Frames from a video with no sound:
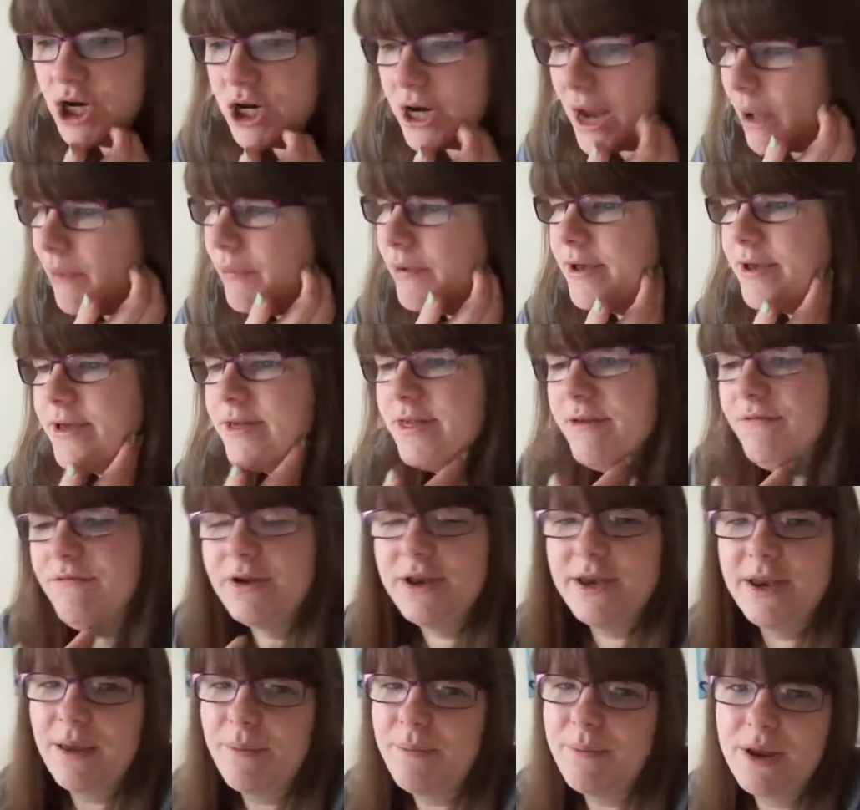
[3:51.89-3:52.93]
showers every
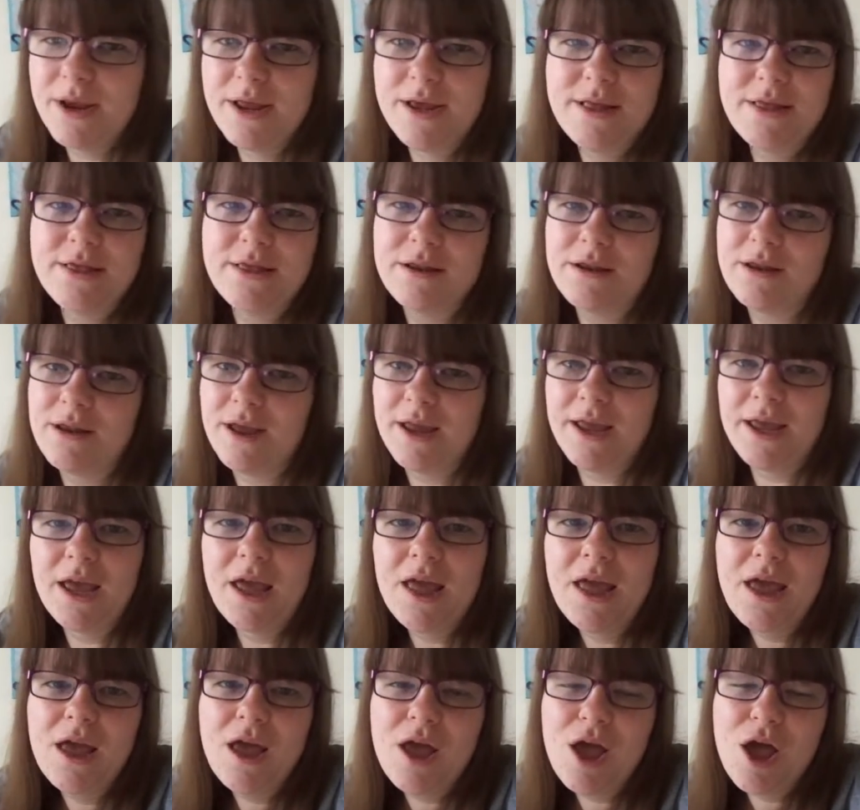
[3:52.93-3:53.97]
10 minutes, and like,
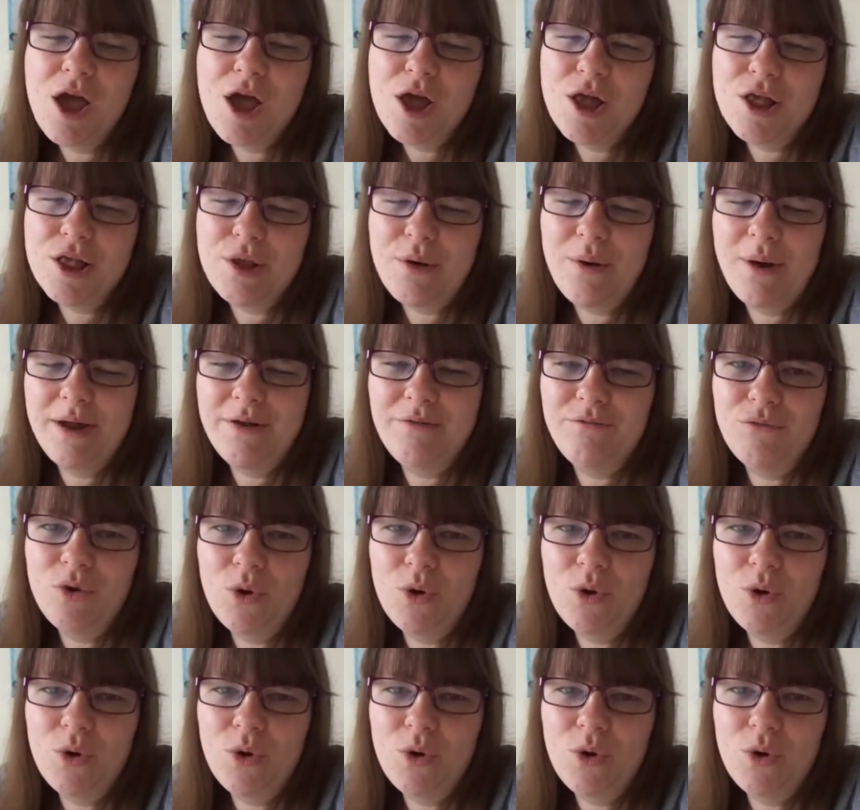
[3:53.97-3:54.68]
so I